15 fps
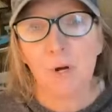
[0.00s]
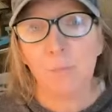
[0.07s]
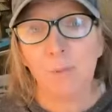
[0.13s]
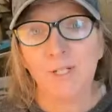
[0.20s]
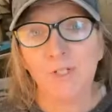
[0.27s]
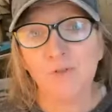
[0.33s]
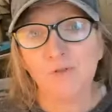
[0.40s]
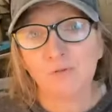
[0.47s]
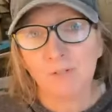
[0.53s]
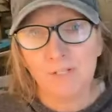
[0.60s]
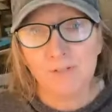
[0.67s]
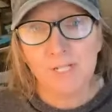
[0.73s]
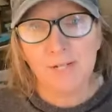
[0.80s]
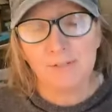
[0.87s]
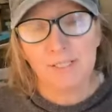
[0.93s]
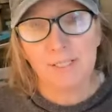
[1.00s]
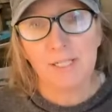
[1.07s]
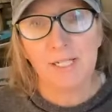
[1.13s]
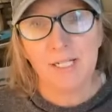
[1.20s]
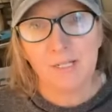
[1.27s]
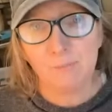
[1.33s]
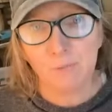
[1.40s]
And when you drill down in the
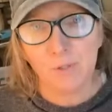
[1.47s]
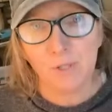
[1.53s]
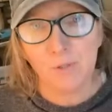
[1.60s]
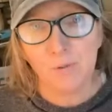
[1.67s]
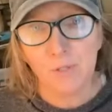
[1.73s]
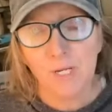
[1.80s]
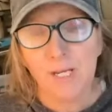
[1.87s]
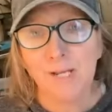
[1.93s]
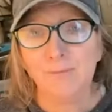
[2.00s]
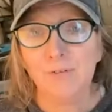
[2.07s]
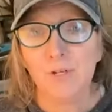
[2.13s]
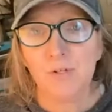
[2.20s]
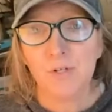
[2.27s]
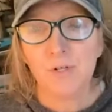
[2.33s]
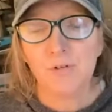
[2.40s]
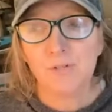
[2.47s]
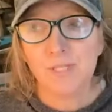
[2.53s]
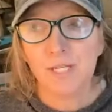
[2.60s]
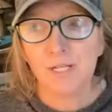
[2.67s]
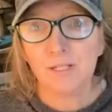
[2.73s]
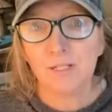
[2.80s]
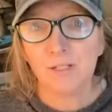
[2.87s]
Hebrew, if you're
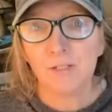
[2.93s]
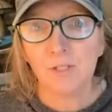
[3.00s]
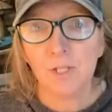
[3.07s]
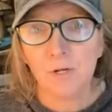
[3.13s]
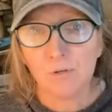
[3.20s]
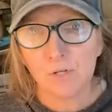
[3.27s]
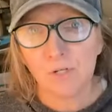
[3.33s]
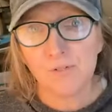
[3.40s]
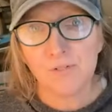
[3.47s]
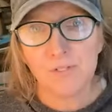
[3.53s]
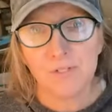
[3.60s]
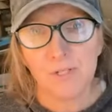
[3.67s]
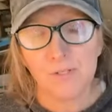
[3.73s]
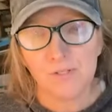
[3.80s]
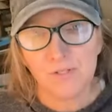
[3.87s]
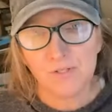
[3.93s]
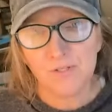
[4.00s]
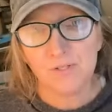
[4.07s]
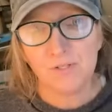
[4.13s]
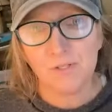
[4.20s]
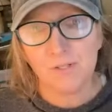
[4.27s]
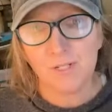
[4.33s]
using Logos,
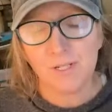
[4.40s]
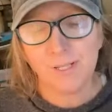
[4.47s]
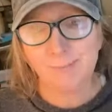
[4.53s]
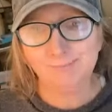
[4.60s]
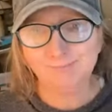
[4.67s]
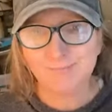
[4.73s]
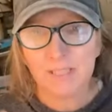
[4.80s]
the